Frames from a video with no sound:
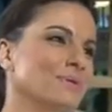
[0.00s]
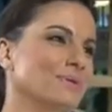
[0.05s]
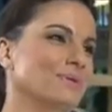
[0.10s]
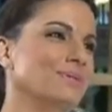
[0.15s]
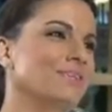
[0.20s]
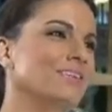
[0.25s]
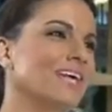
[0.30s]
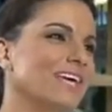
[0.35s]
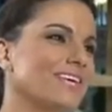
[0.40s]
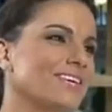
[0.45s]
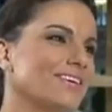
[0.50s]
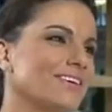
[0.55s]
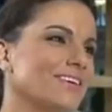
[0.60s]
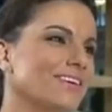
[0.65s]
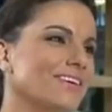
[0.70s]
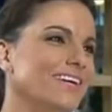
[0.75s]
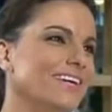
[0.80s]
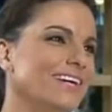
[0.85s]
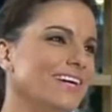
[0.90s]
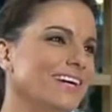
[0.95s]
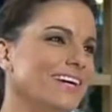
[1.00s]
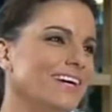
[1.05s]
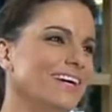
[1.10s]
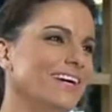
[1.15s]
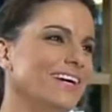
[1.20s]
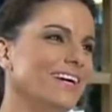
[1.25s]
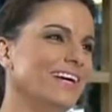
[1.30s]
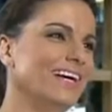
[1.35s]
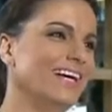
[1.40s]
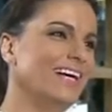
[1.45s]
Looking more like a
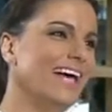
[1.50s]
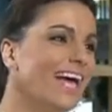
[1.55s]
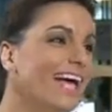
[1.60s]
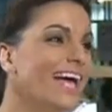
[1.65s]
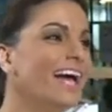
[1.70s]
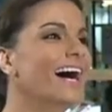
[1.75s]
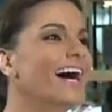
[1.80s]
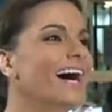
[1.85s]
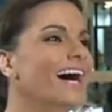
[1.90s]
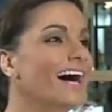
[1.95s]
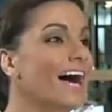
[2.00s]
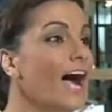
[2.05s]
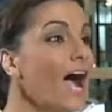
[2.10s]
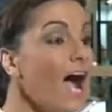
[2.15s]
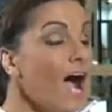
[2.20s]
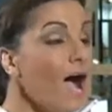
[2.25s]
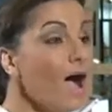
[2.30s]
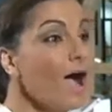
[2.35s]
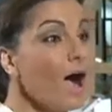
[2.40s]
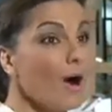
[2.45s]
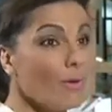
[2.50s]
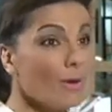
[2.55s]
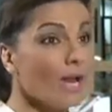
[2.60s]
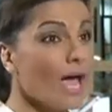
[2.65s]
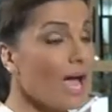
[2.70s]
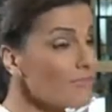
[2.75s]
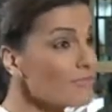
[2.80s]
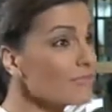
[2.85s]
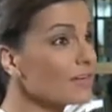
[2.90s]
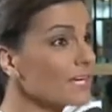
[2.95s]
tourist than an interviewer. But. Well,
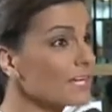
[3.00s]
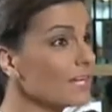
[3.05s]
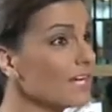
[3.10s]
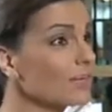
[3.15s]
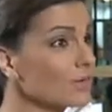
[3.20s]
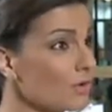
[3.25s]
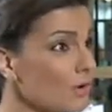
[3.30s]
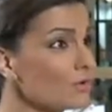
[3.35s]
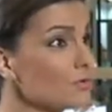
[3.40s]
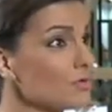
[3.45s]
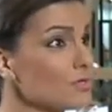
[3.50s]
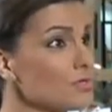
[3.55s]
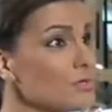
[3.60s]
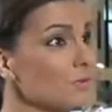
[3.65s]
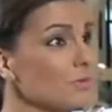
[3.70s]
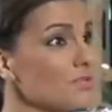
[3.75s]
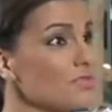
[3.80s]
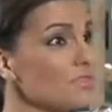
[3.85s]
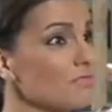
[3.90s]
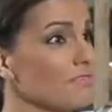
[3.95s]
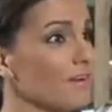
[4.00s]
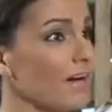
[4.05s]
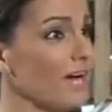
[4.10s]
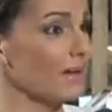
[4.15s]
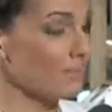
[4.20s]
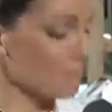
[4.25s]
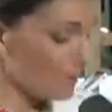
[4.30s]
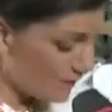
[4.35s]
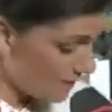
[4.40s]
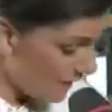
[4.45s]
I figured I'd go the tourist vibe.